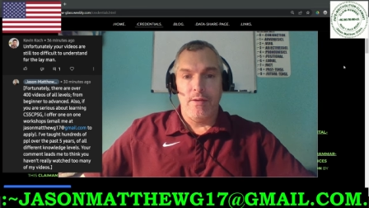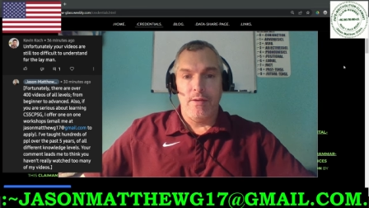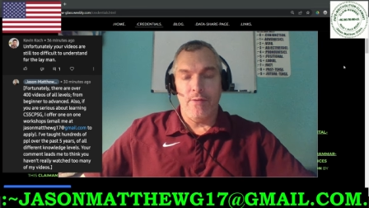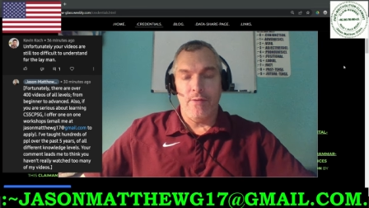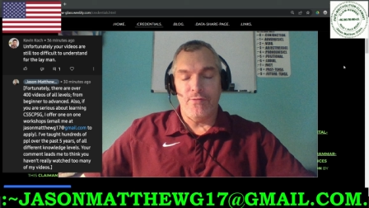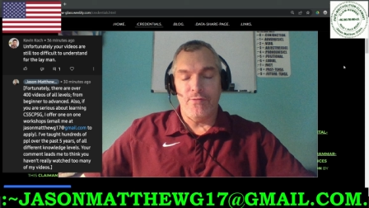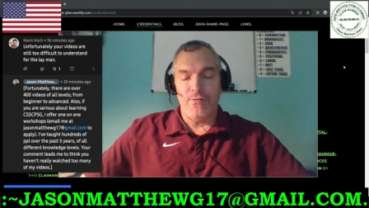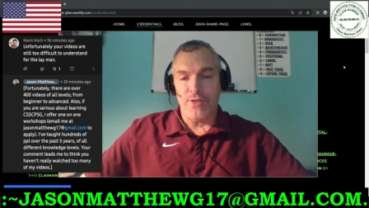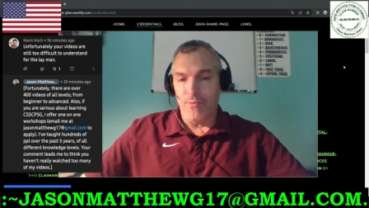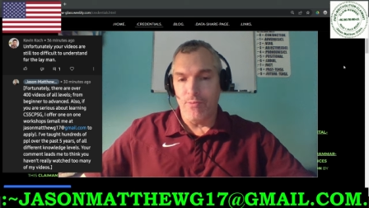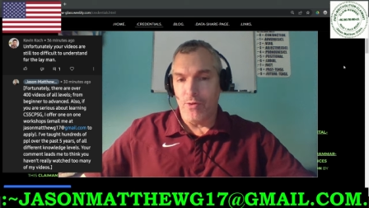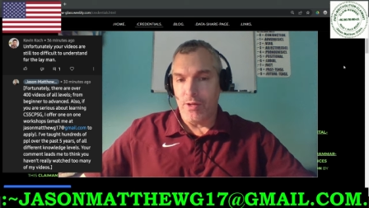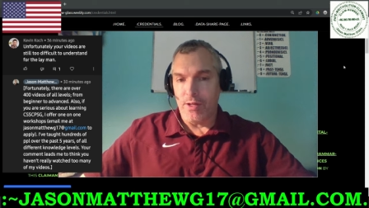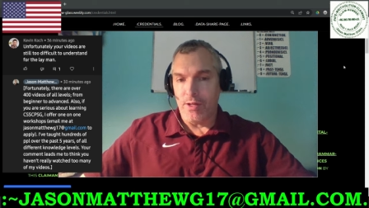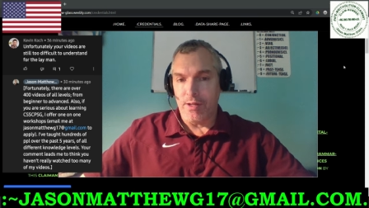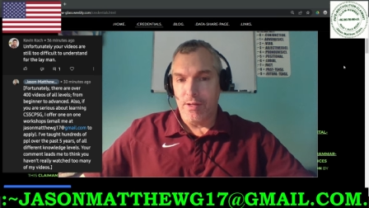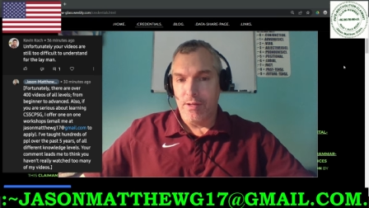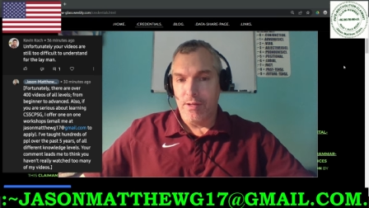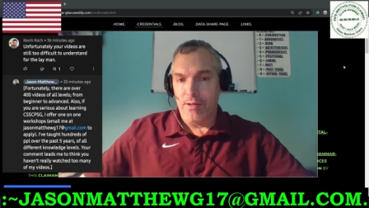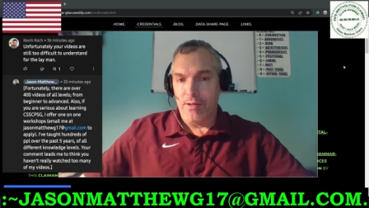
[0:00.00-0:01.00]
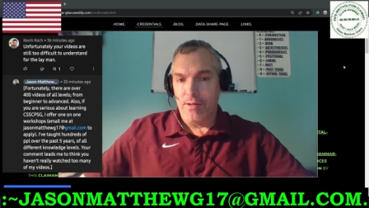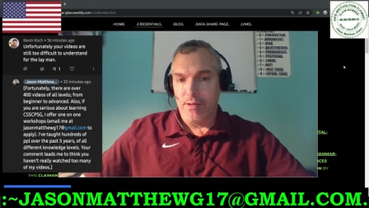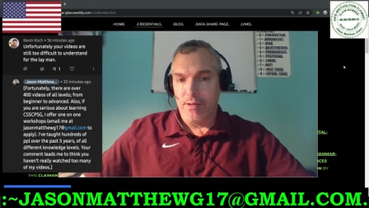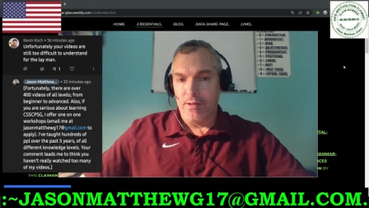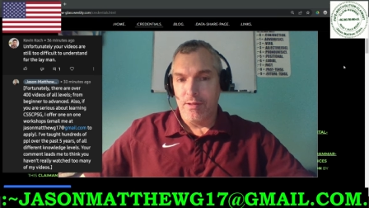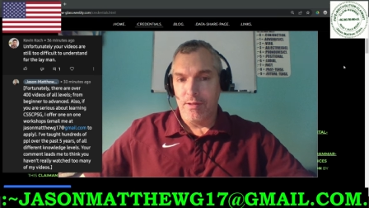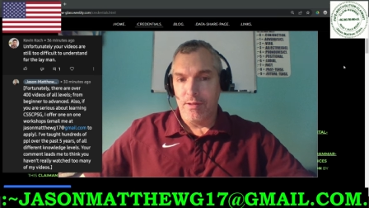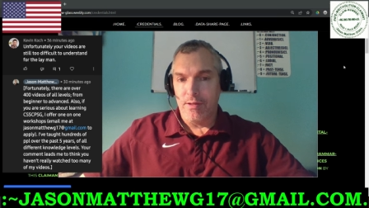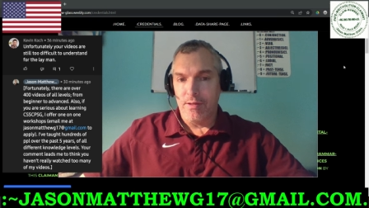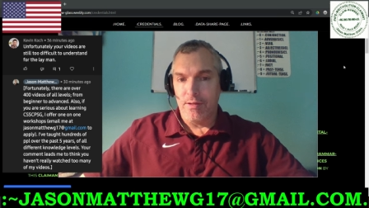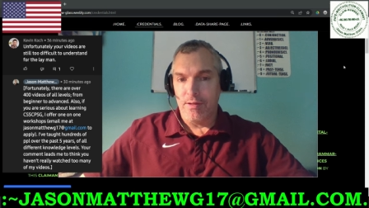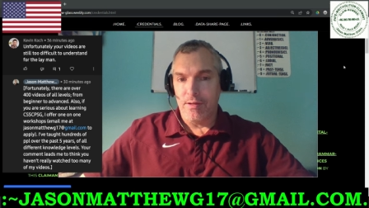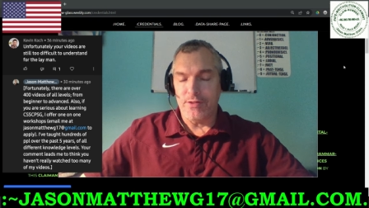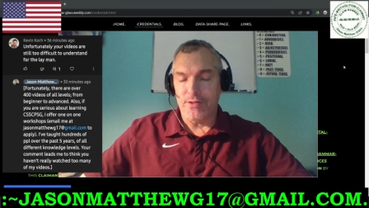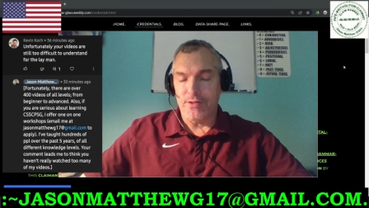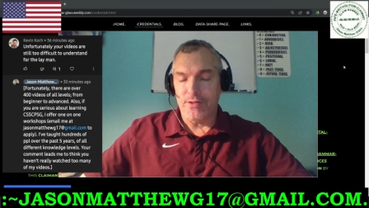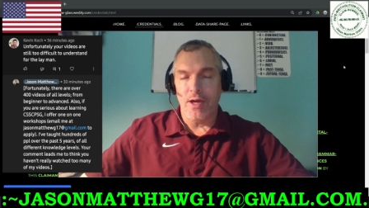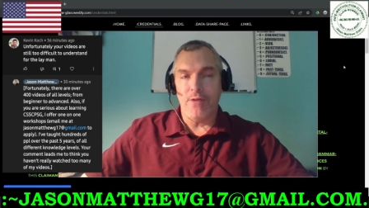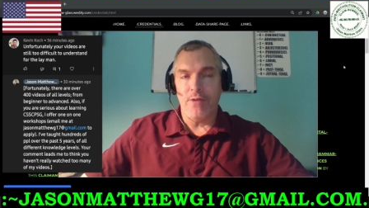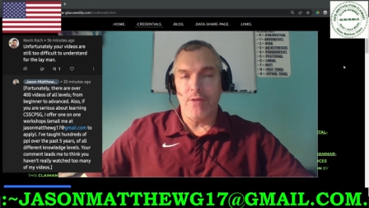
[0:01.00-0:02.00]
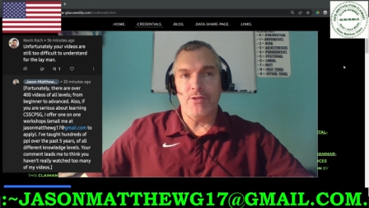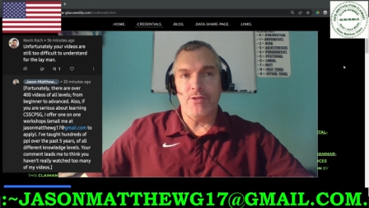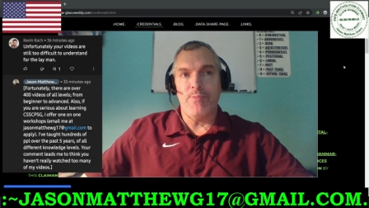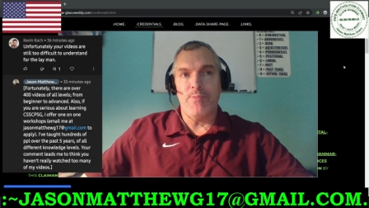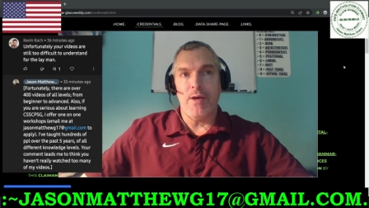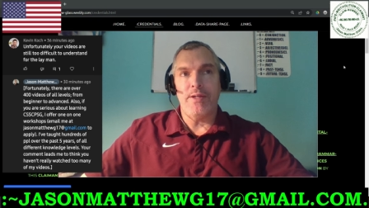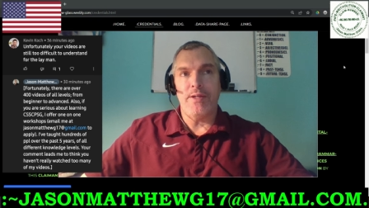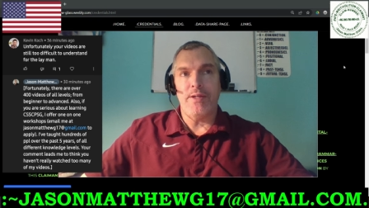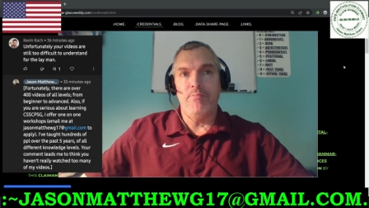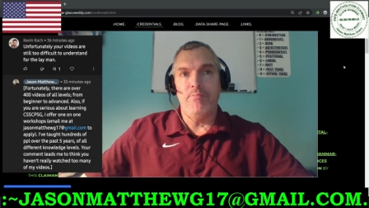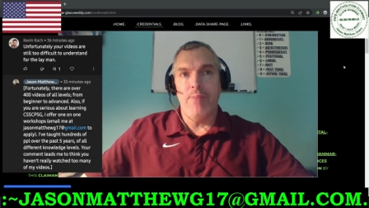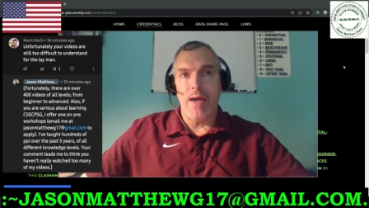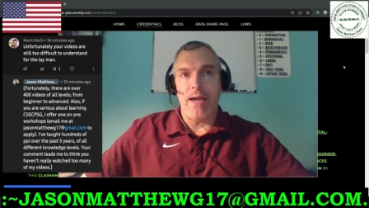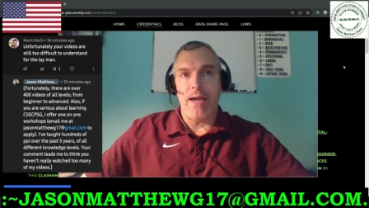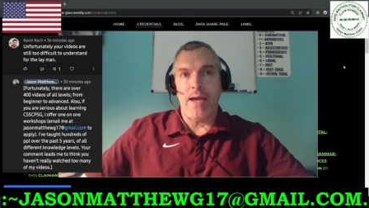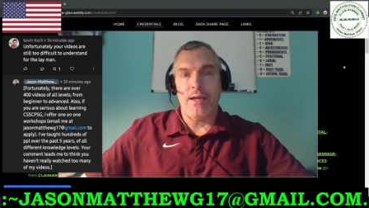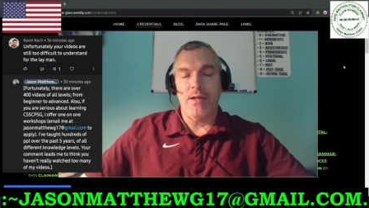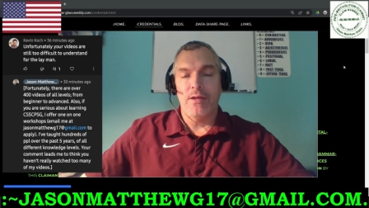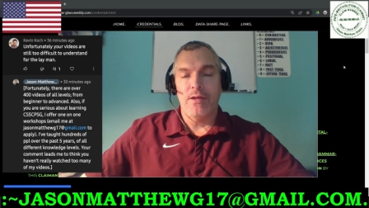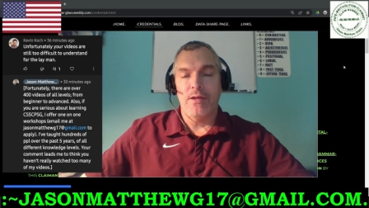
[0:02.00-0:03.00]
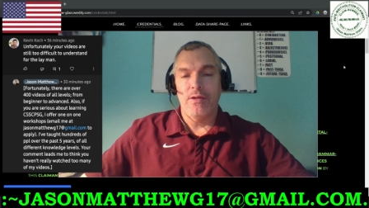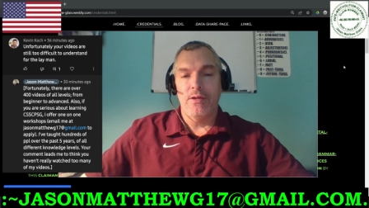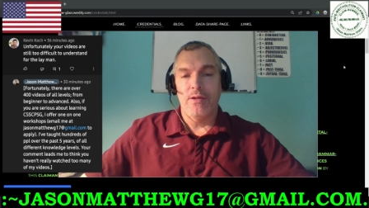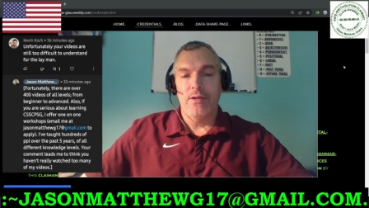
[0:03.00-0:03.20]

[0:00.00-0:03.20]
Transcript: If someone is not responding back